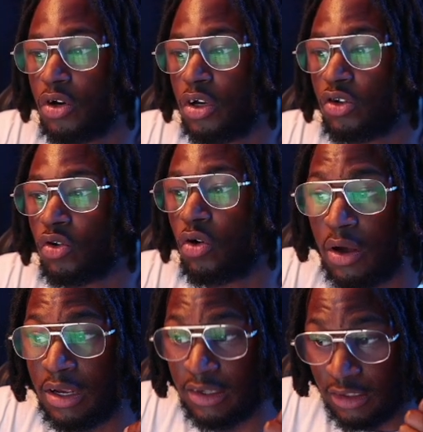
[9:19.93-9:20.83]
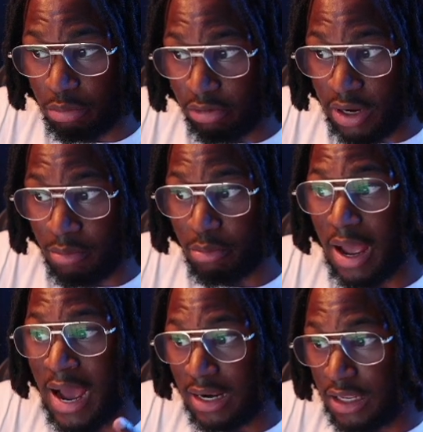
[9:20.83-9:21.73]
It's the preamp
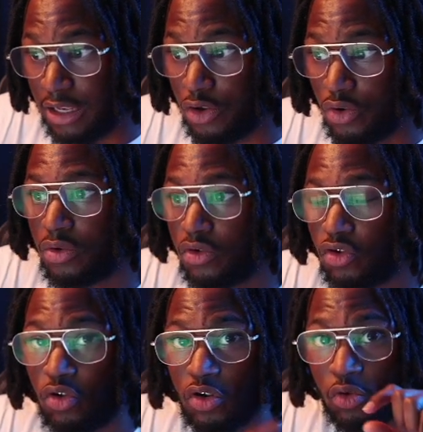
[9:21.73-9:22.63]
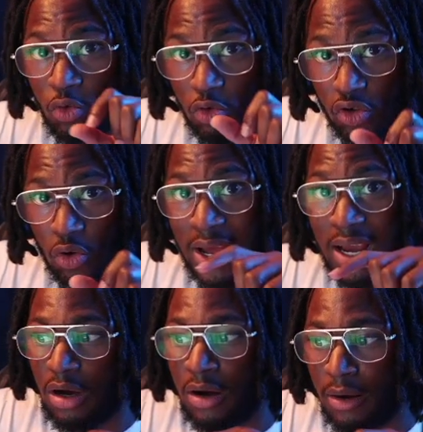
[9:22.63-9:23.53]
and EQ, so you can also like
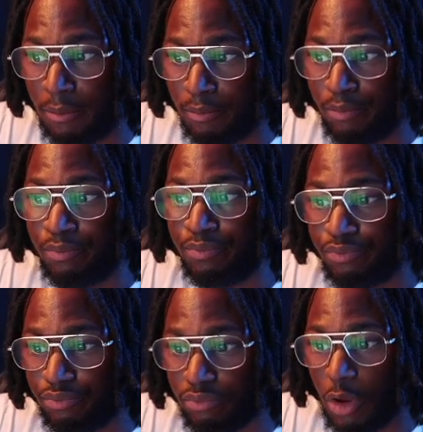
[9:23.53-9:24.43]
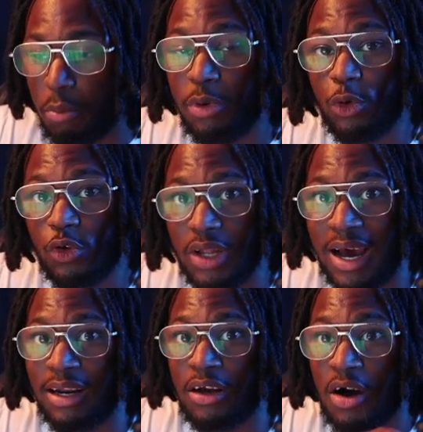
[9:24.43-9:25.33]
boost
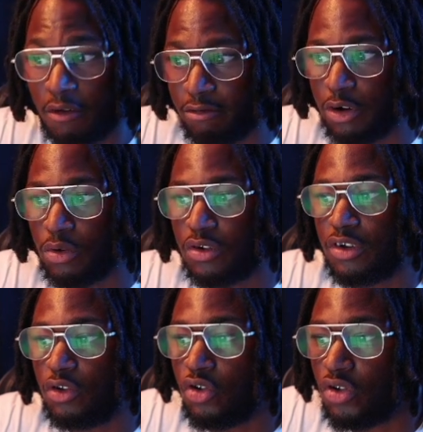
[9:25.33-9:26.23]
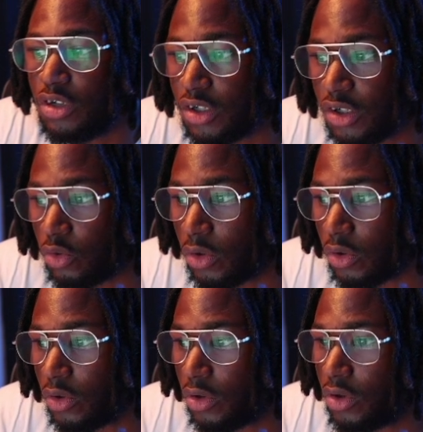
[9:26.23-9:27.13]
and cut frequencies using this as well.
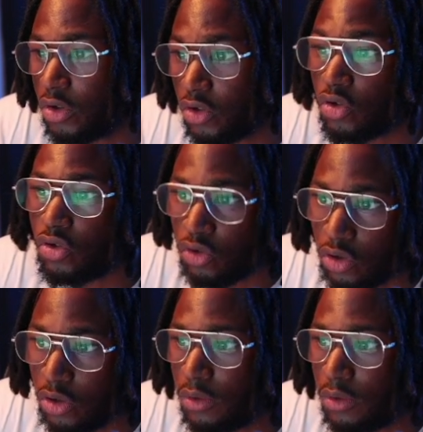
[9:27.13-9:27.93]
So it's good.